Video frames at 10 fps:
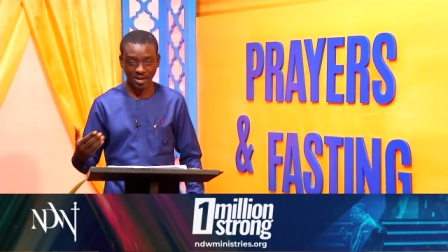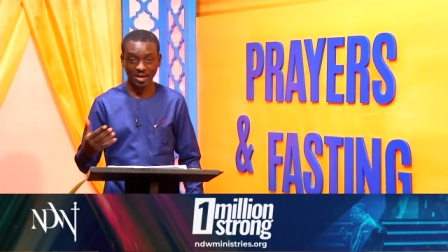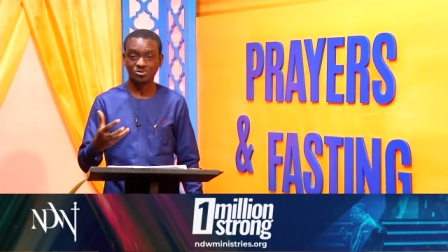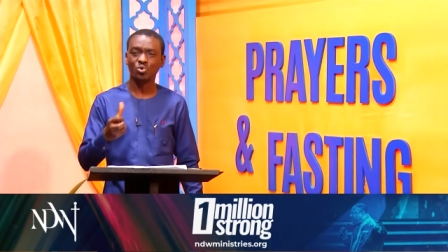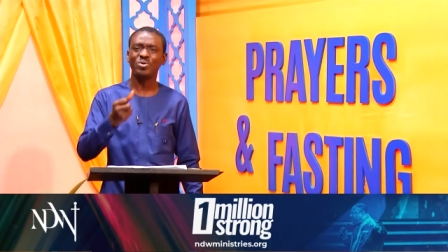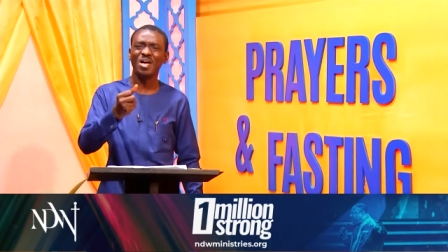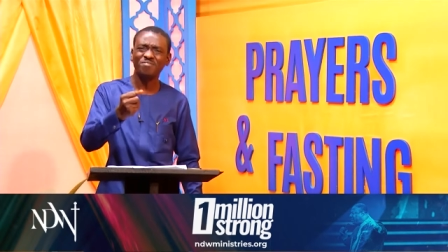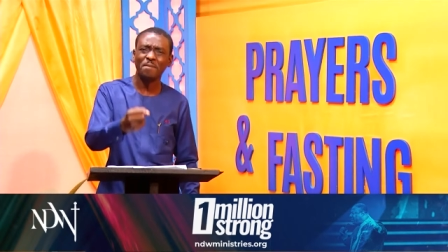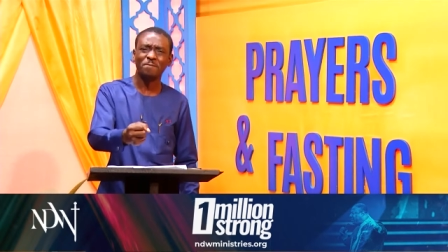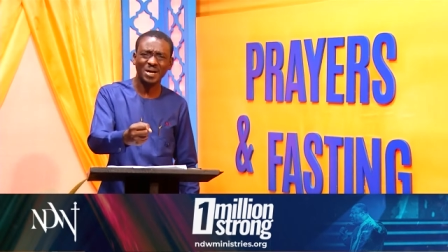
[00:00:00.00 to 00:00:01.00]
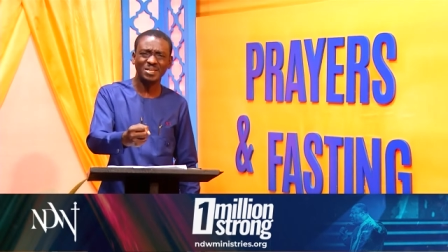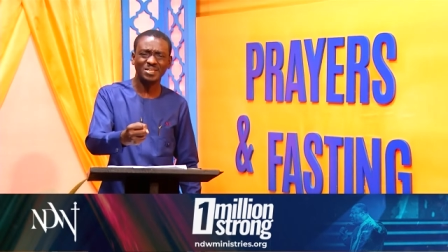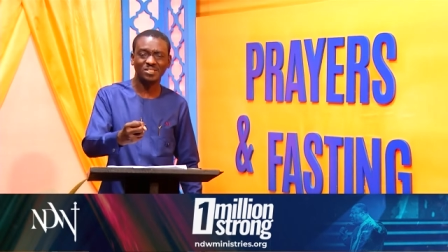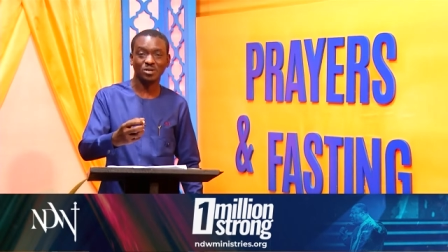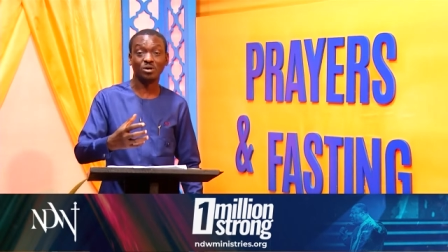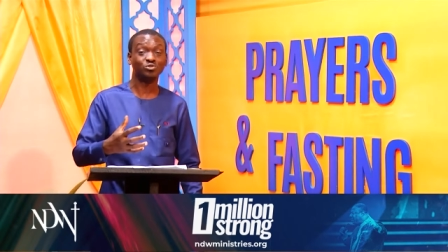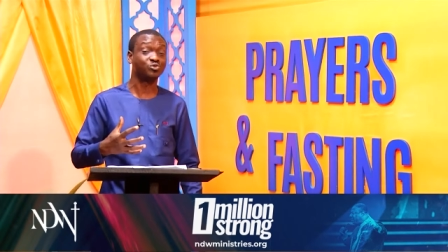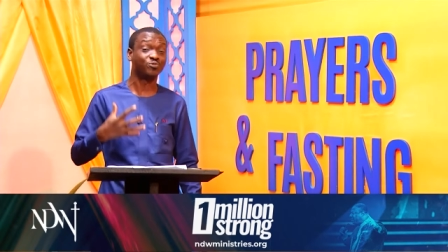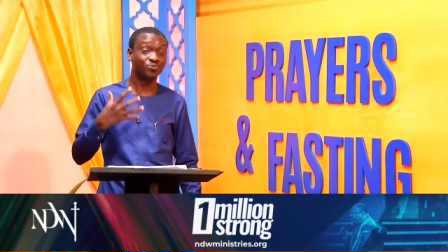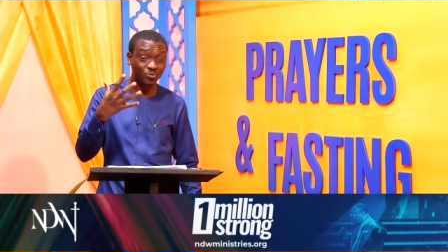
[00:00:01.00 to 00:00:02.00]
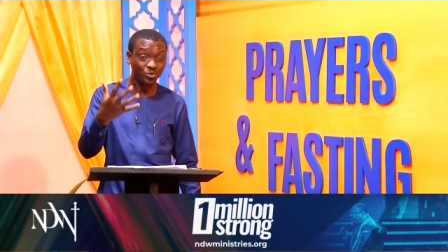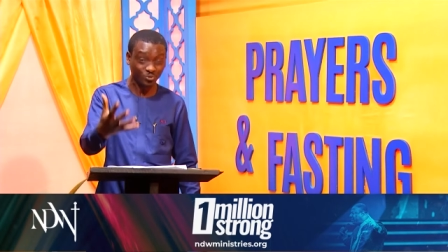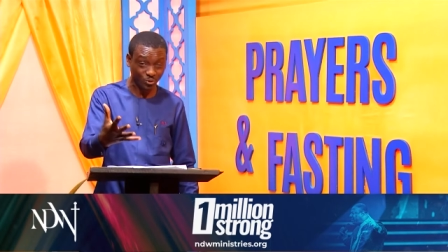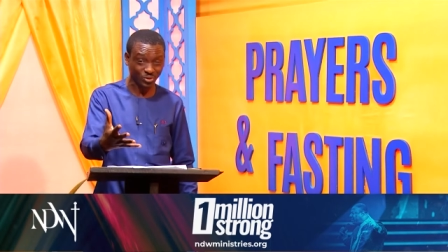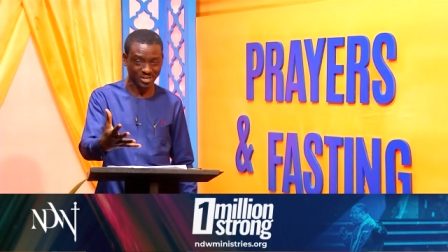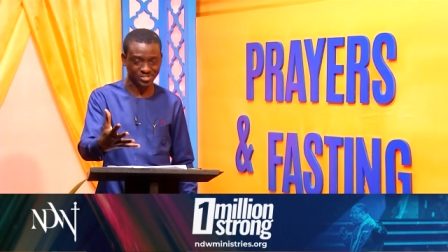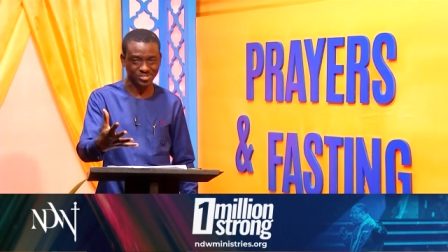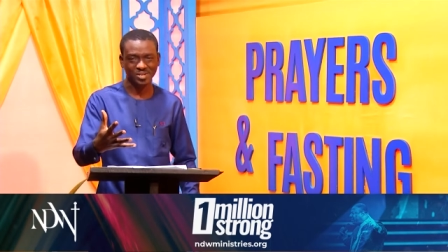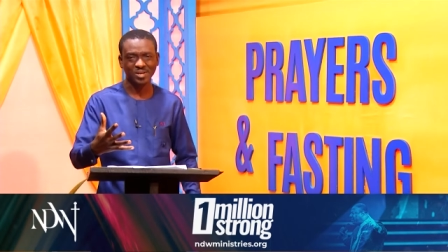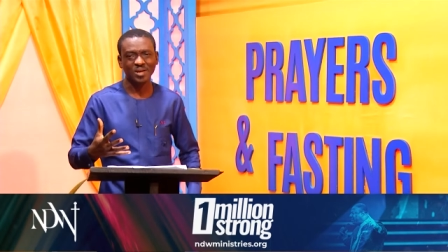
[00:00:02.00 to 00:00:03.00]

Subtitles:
And so we have a mandate unto fruitfulness,